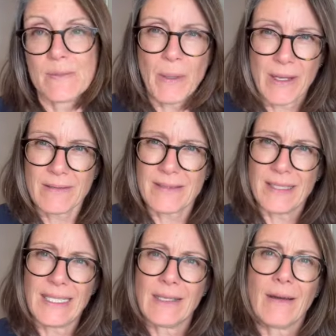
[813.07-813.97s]

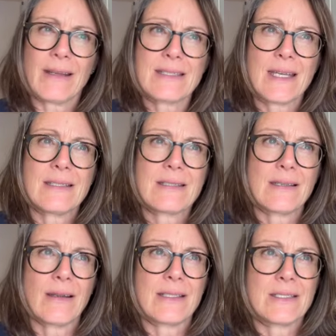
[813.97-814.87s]
Personally, I tend to
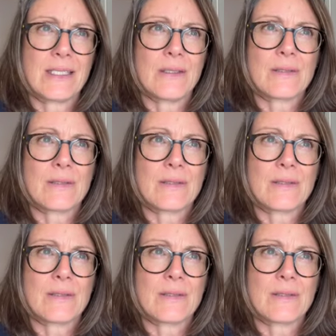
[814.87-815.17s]
like to use